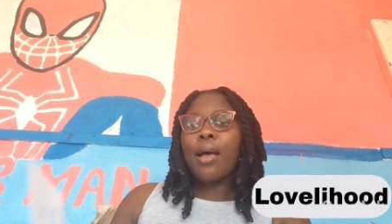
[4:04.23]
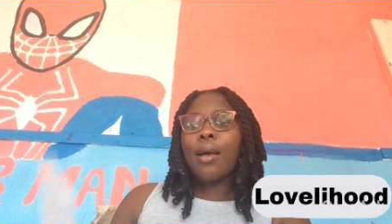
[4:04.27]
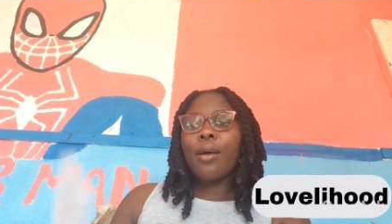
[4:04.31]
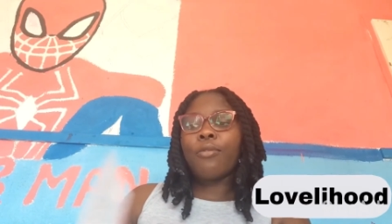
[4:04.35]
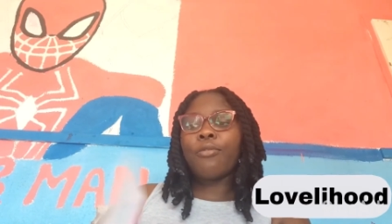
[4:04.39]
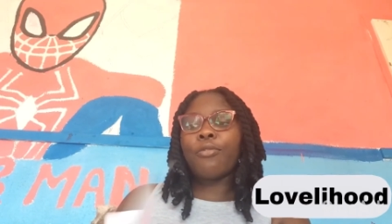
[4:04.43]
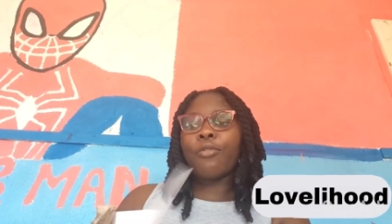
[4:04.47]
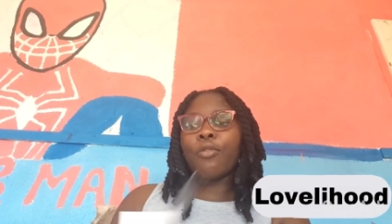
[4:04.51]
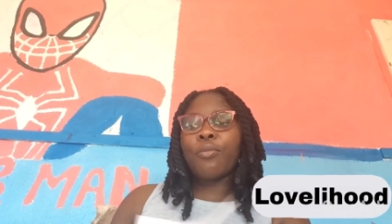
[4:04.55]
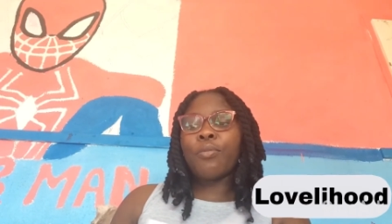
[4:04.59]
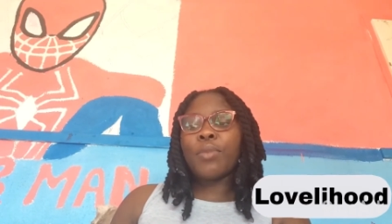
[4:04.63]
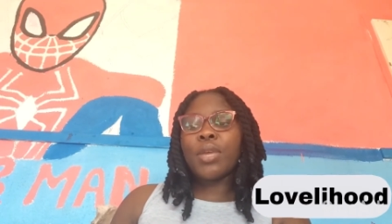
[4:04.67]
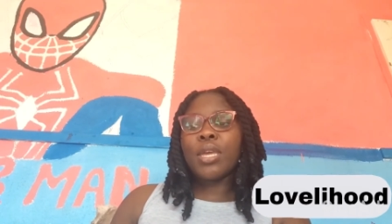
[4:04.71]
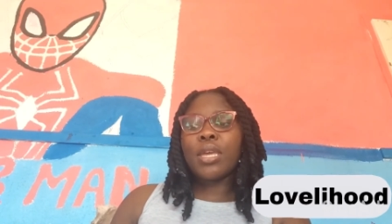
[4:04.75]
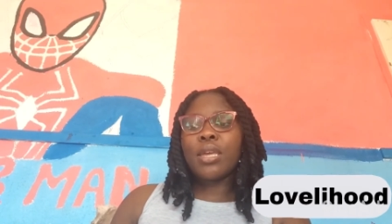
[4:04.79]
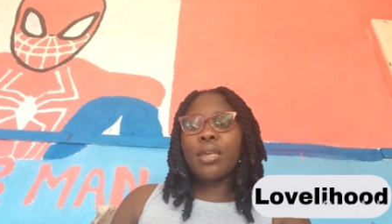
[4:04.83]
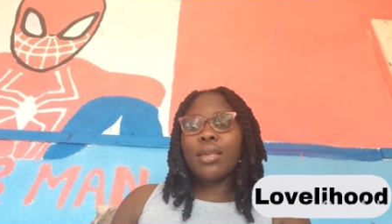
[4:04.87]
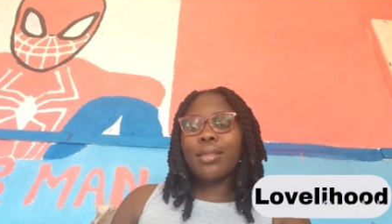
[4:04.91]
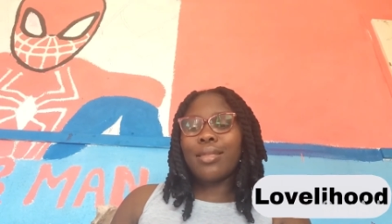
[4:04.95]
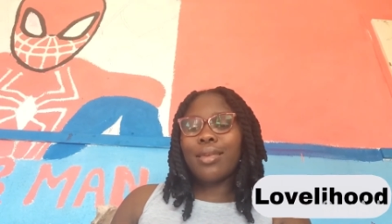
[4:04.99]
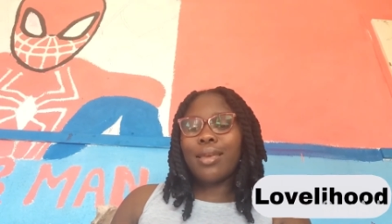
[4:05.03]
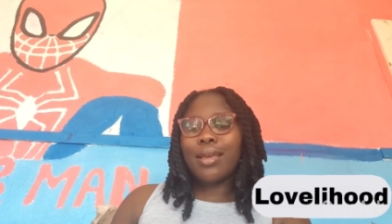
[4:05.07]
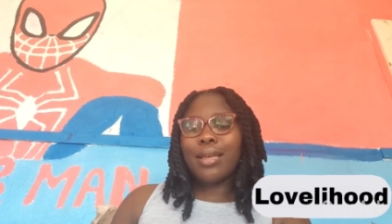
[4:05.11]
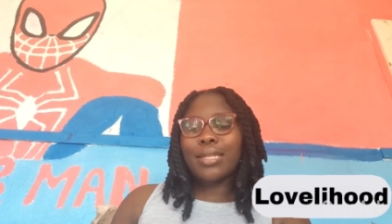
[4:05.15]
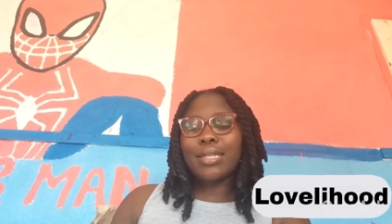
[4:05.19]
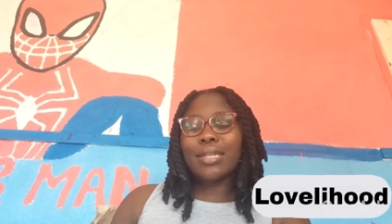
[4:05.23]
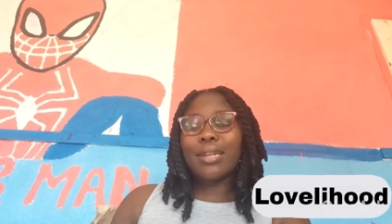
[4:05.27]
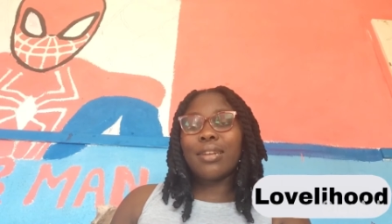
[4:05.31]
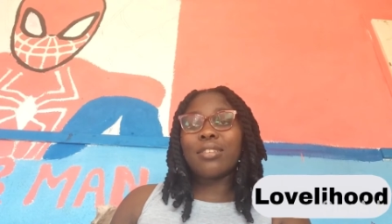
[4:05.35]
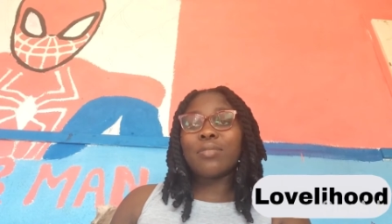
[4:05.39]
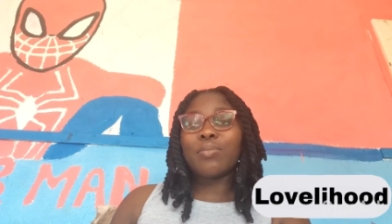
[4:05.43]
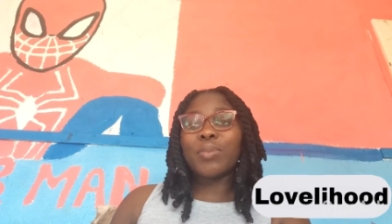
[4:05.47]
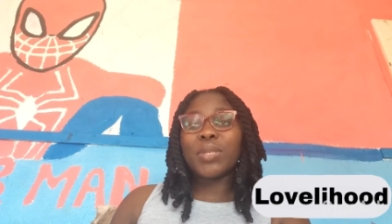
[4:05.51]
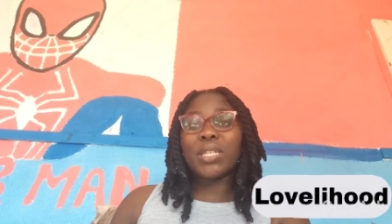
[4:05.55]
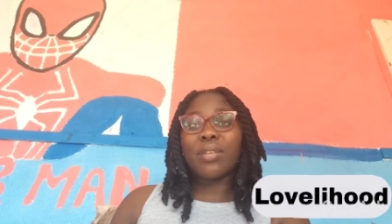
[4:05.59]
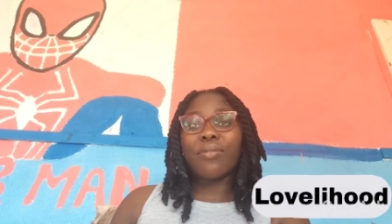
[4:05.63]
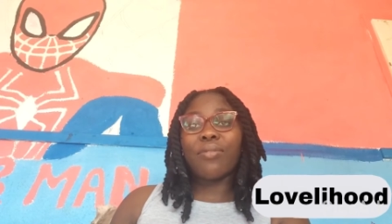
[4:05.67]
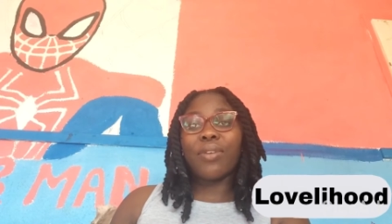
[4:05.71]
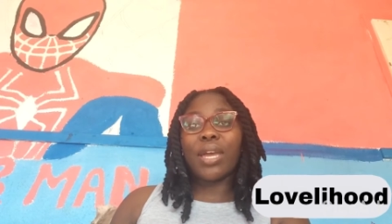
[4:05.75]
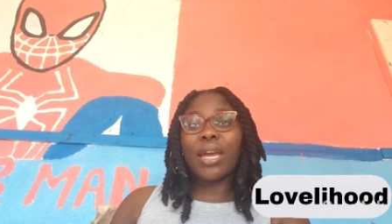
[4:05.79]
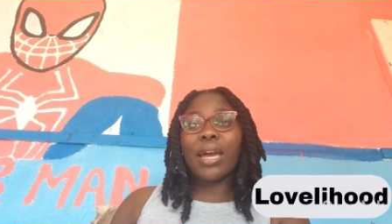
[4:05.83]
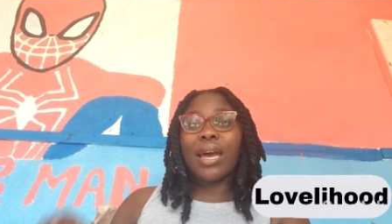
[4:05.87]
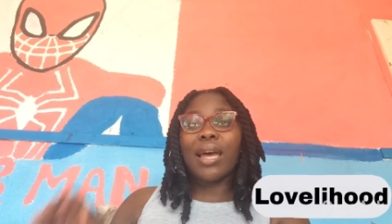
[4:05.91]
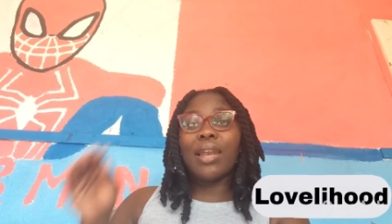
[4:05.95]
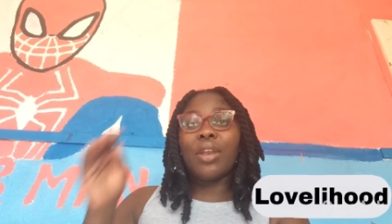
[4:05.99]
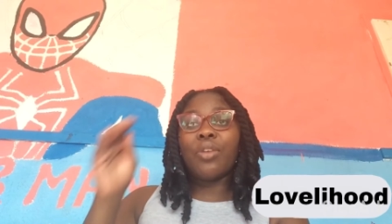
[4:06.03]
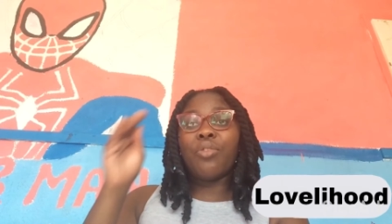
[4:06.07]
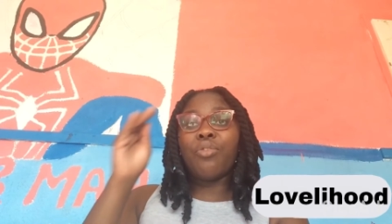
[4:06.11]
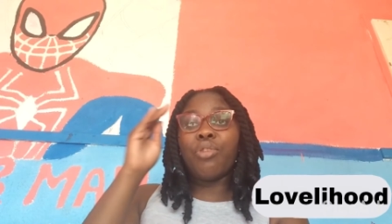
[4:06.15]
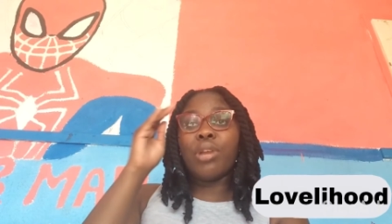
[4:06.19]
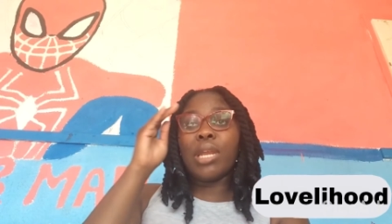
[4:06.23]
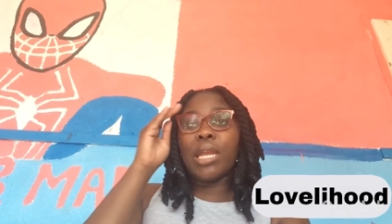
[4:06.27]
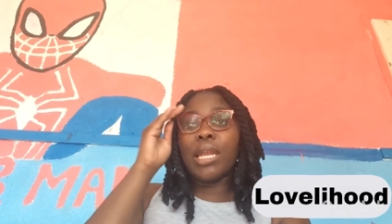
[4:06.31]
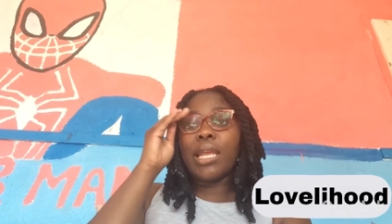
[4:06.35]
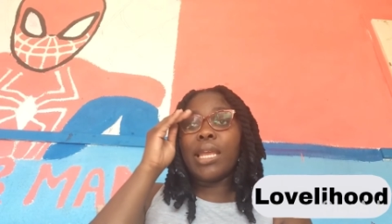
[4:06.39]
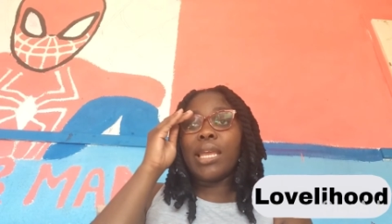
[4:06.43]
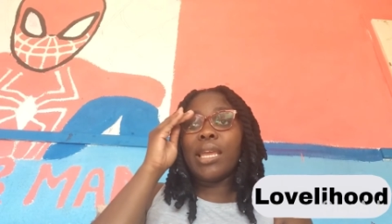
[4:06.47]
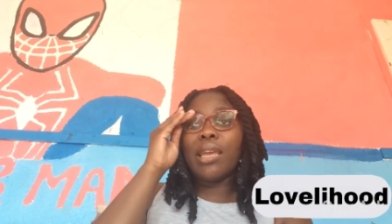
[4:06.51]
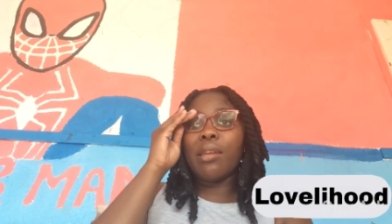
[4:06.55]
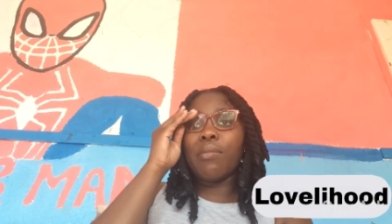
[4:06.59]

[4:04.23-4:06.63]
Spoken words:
For me, there isn't a specific color really,